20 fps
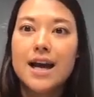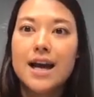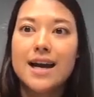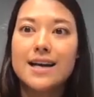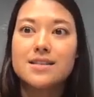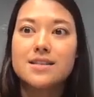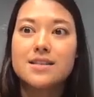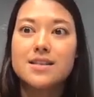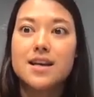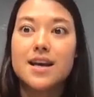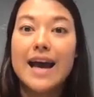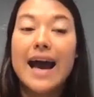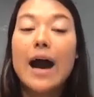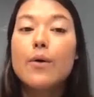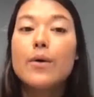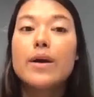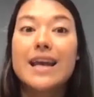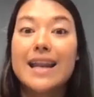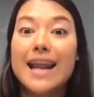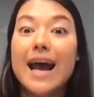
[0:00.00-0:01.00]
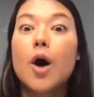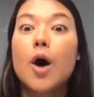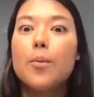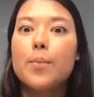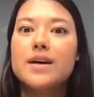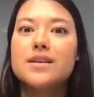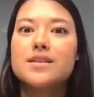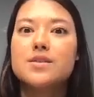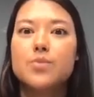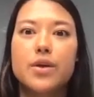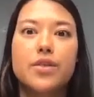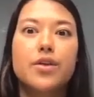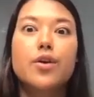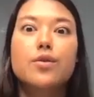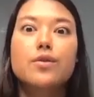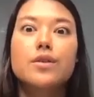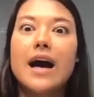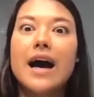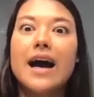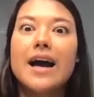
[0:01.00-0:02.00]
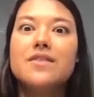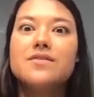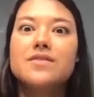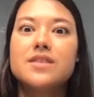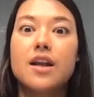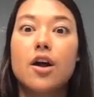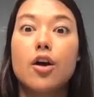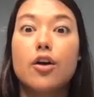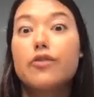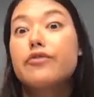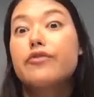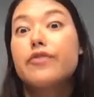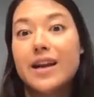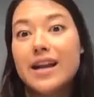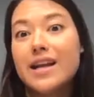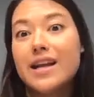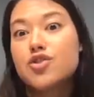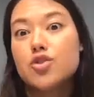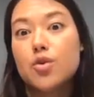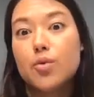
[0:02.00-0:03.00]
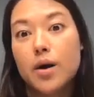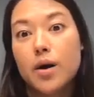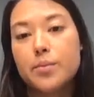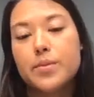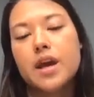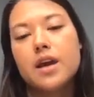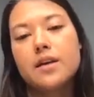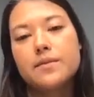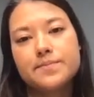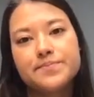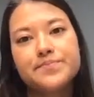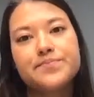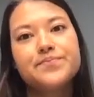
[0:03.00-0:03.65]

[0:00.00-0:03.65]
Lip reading: as to how it can help us with our lives and our financial well-being.